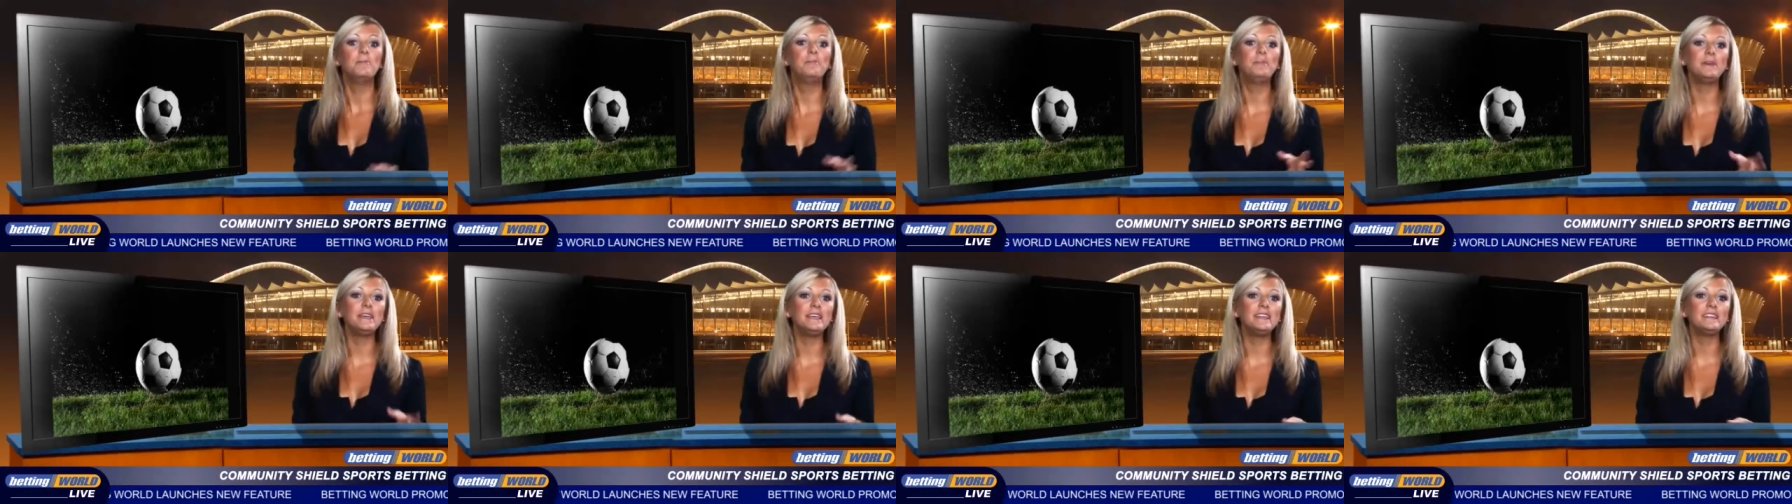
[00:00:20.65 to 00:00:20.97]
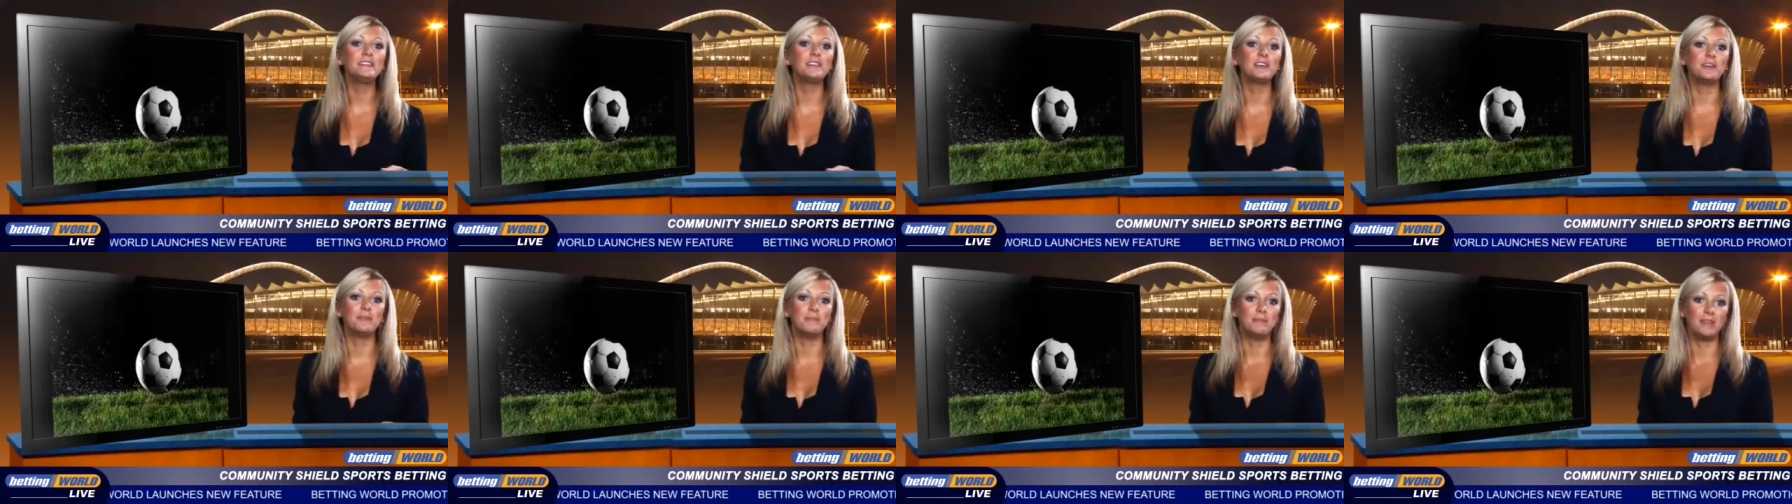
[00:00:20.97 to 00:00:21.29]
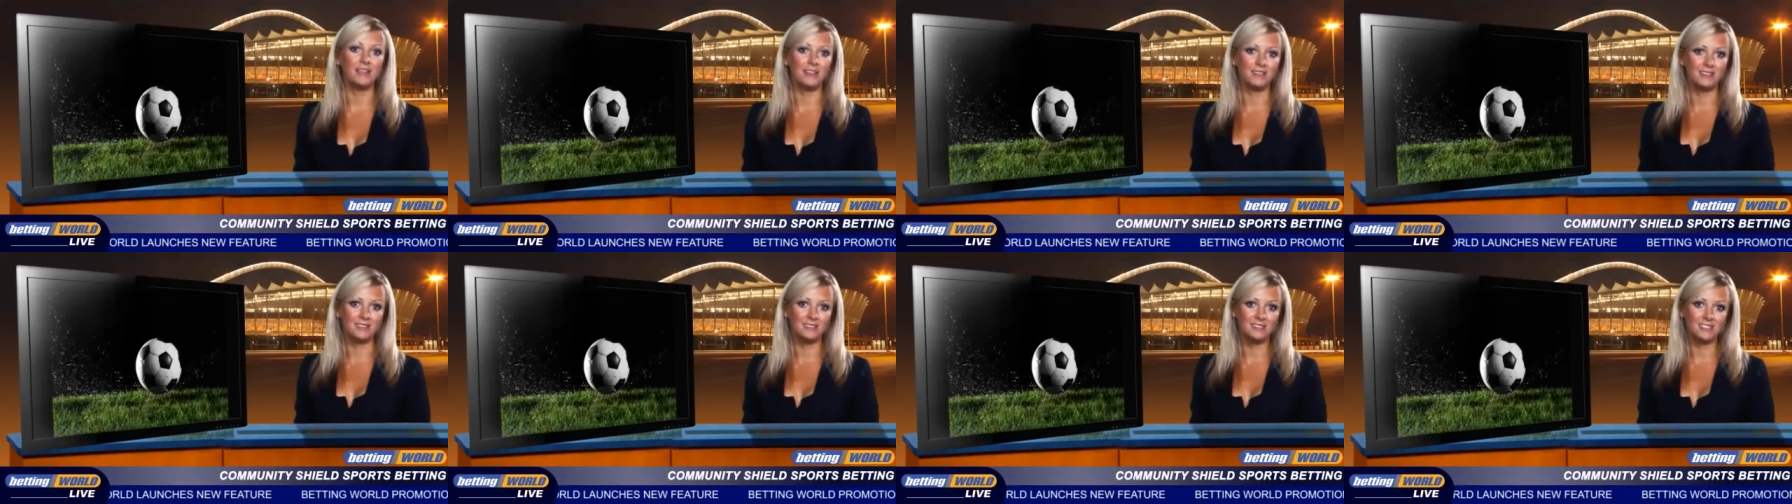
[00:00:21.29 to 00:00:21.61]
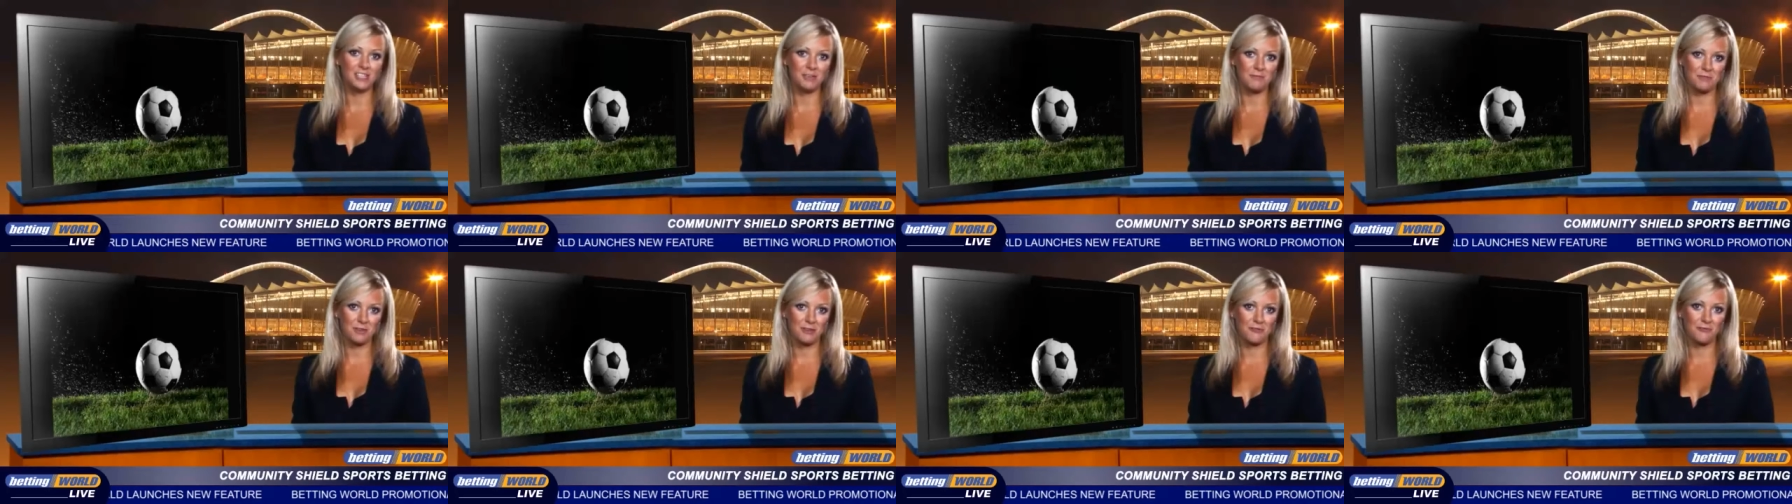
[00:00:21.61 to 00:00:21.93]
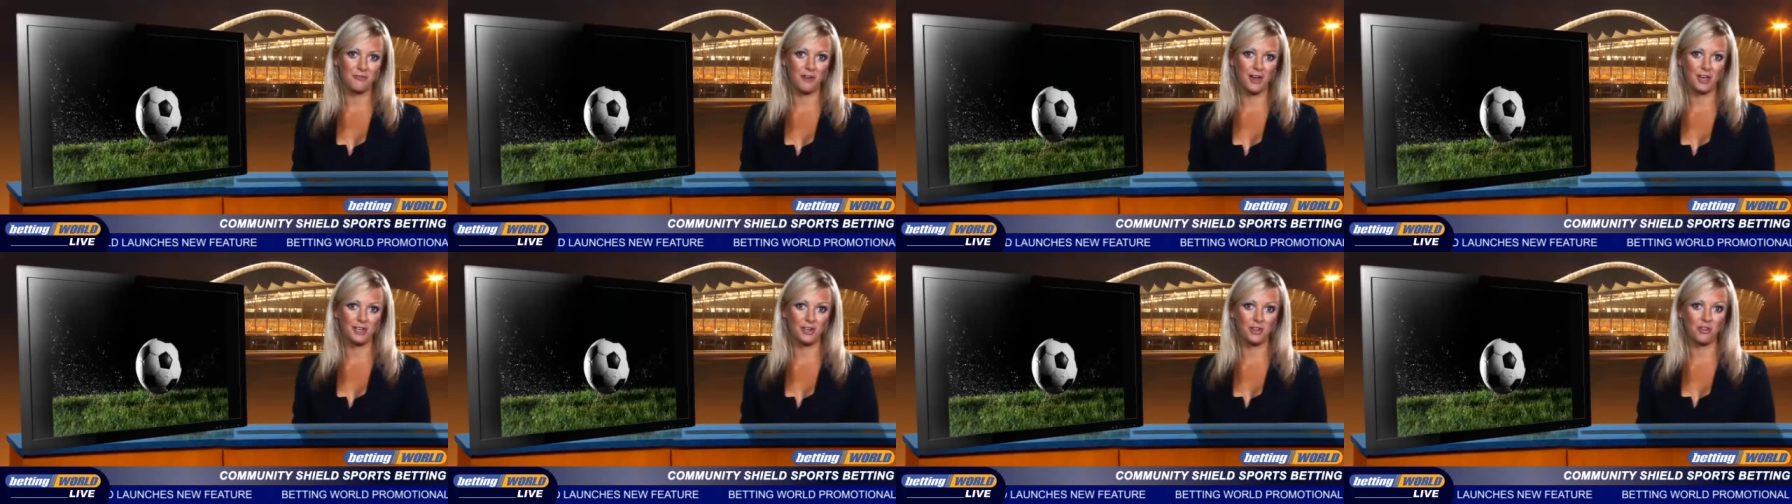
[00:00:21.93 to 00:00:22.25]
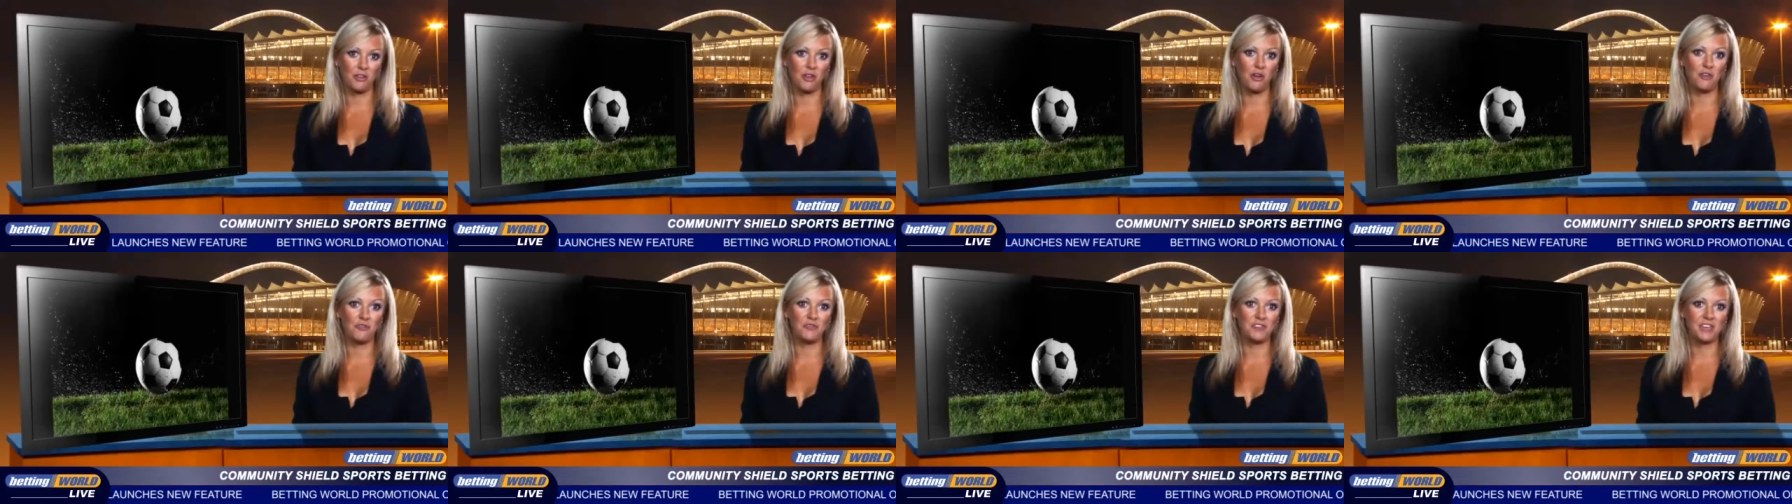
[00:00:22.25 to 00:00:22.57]
beat them in the semi
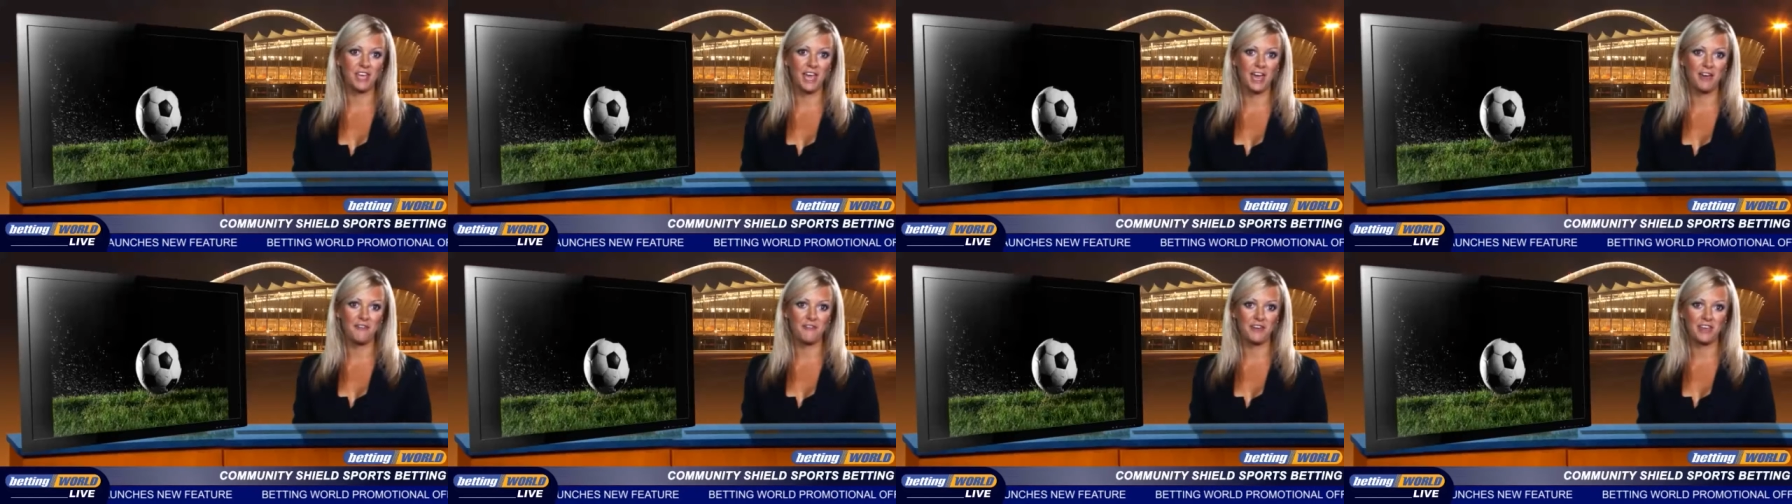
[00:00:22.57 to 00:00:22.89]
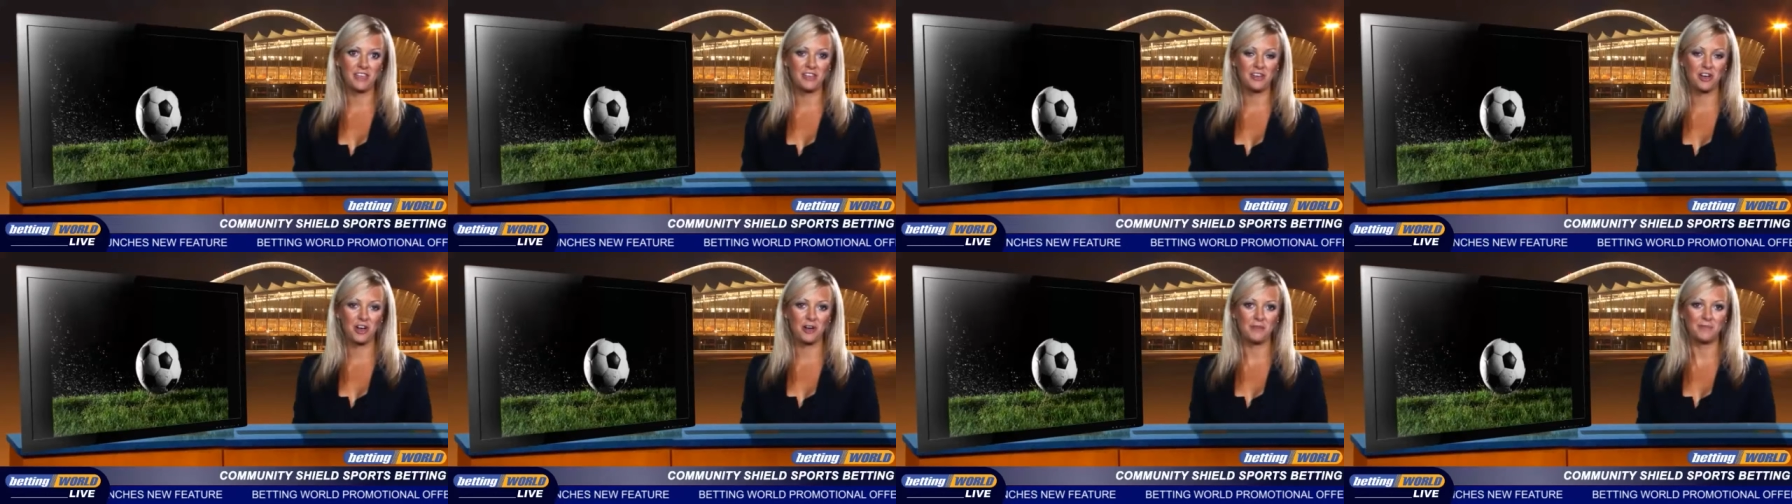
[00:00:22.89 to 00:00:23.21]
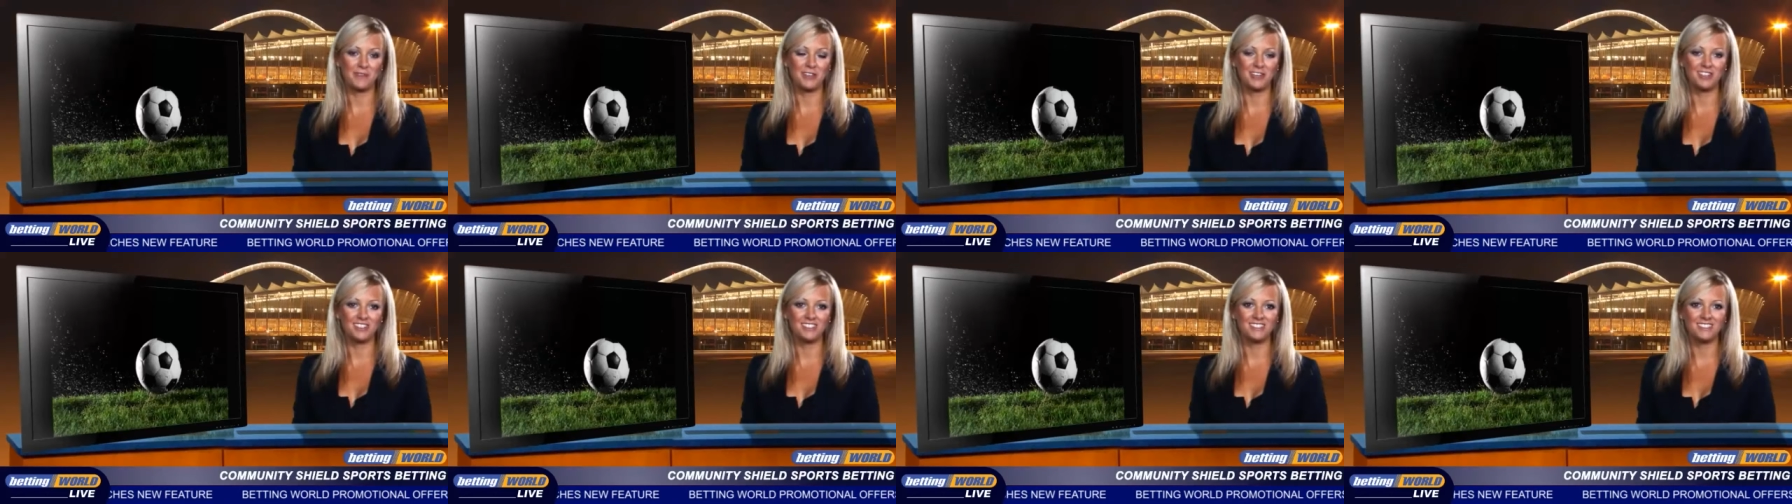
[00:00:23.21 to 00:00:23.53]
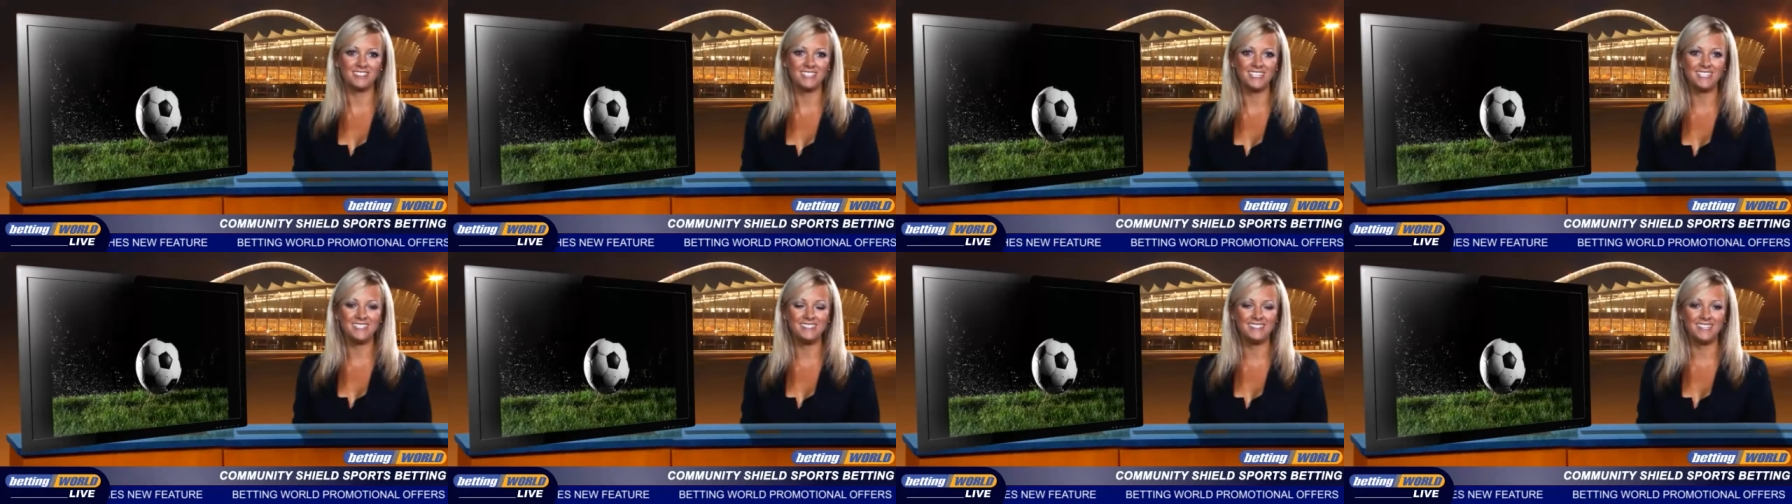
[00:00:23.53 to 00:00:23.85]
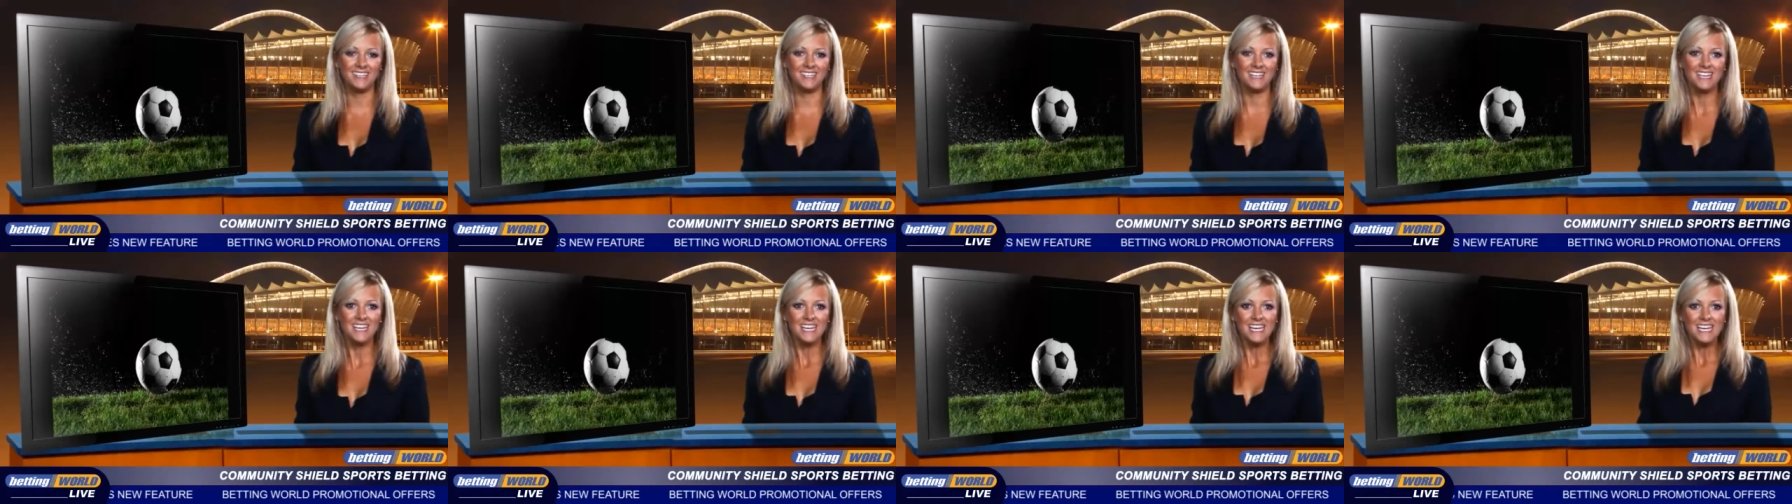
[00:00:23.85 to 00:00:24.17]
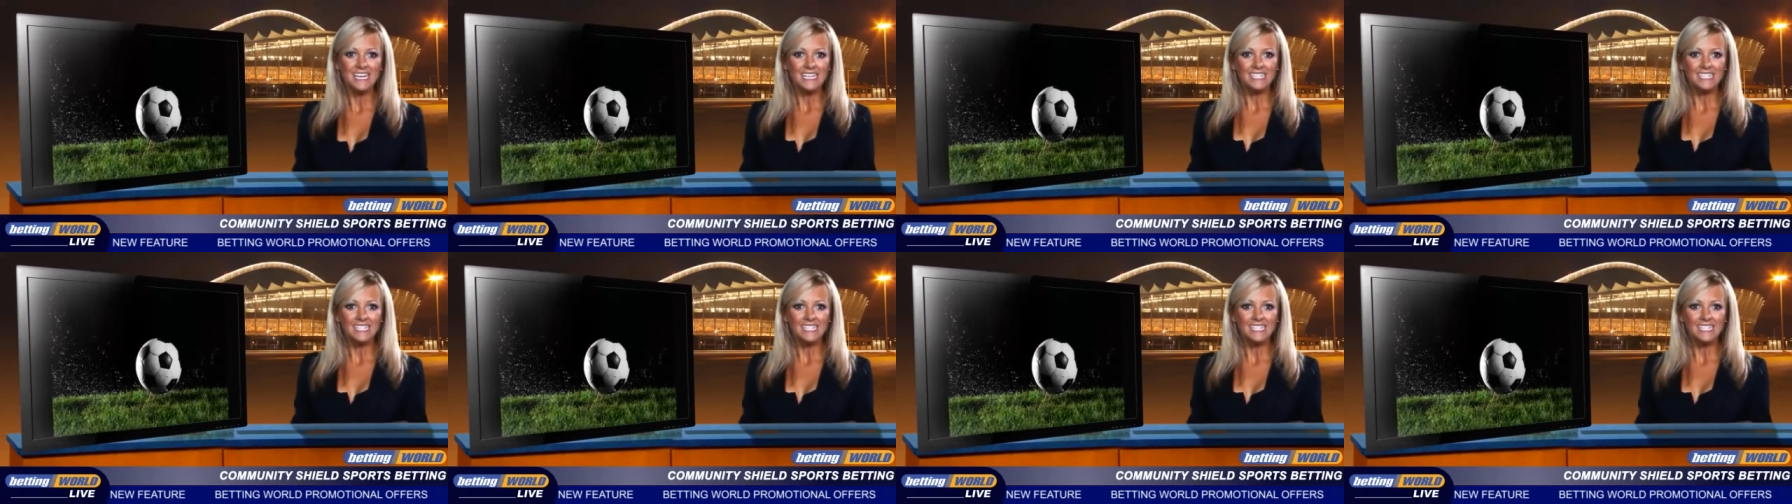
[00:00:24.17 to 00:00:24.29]
final of the FA Cup last season.